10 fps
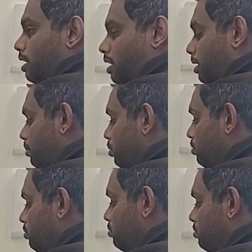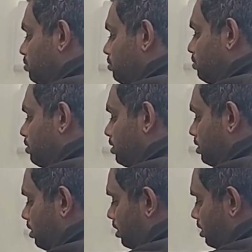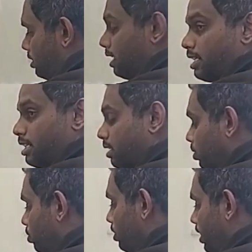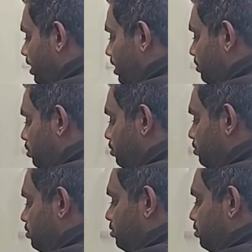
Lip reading: remove, gently hold and remove,